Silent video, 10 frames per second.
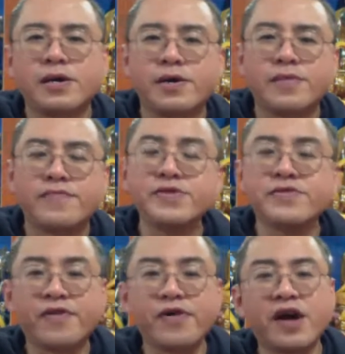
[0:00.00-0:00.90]
first
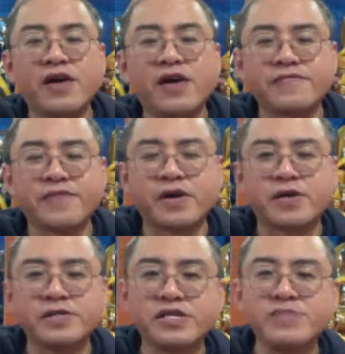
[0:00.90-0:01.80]
of all, I
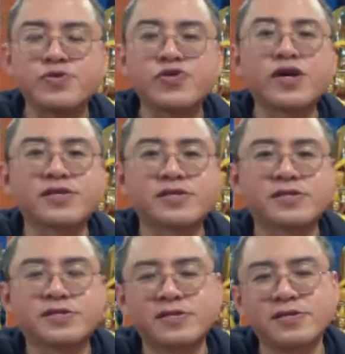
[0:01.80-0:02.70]
have deep
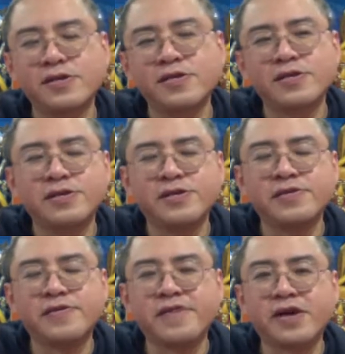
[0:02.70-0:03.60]
trust in
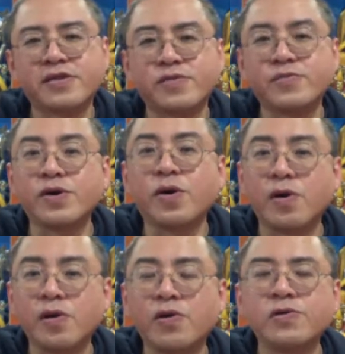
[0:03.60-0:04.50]
the fact that we
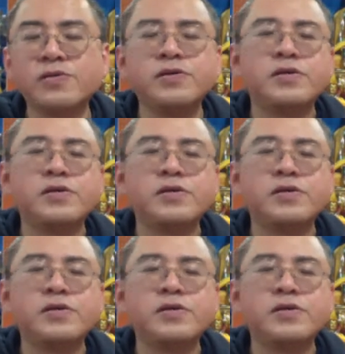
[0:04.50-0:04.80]
all